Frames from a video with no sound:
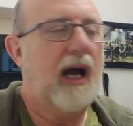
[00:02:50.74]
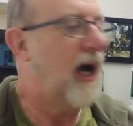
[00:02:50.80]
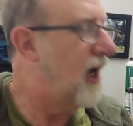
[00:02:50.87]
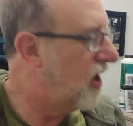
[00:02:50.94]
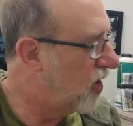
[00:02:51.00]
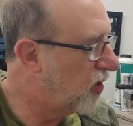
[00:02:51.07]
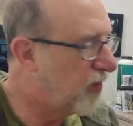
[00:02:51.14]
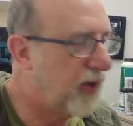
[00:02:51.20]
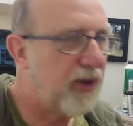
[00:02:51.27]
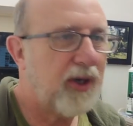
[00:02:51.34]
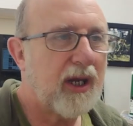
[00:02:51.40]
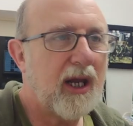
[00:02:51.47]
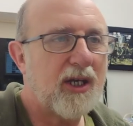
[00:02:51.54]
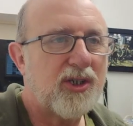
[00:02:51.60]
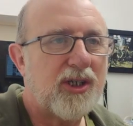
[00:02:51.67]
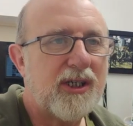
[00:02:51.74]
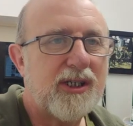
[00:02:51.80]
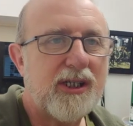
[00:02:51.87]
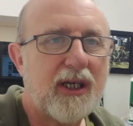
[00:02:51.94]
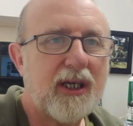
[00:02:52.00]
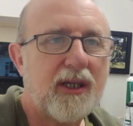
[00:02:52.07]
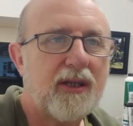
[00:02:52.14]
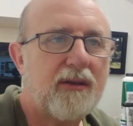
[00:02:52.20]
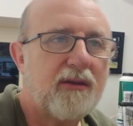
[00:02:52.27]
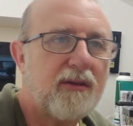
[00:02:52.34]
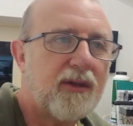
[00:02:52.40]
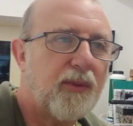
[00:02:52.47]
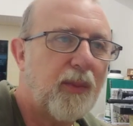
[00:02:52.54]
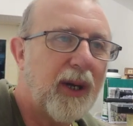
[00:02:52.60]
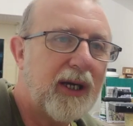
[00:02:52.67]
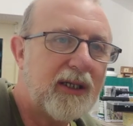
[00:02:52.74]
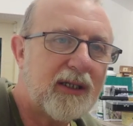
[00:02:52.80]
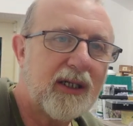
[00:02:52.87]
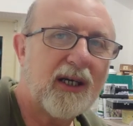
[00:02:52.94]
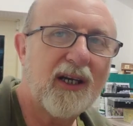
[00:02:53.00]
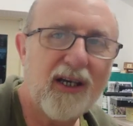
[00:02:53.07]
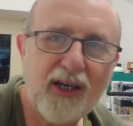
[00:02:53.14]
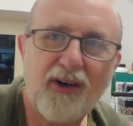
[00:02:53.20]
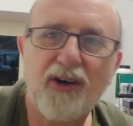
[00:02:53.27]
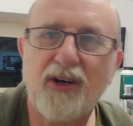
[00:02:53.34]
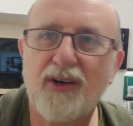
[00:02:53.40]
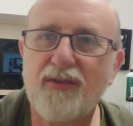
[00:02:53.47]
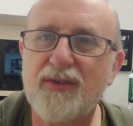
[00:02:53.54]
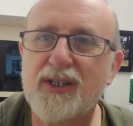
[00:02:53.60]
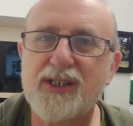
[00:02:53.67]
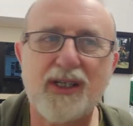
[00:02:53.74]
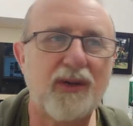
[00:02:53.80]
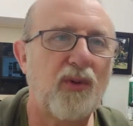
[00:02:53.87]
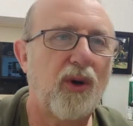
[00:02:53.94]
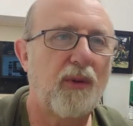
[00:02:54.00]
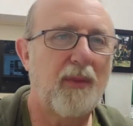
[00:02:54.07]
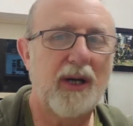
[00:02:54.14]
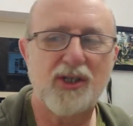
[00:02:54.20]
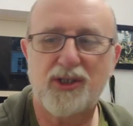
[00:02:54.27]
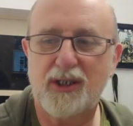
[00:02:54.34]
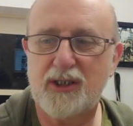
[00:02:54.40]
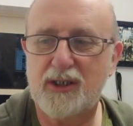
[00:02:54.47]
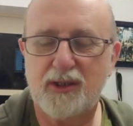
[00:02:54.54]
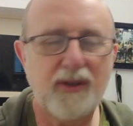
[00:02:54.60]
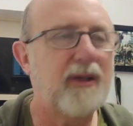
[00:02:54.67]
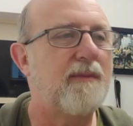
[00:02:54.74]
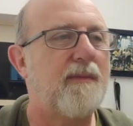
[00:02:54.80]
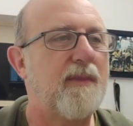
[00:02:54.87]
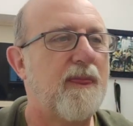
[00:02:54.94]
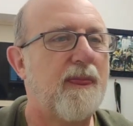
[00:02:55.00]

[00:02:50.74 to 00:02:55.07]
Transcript: I hope you can actually see the painting clear enough to see what I'm actually doing.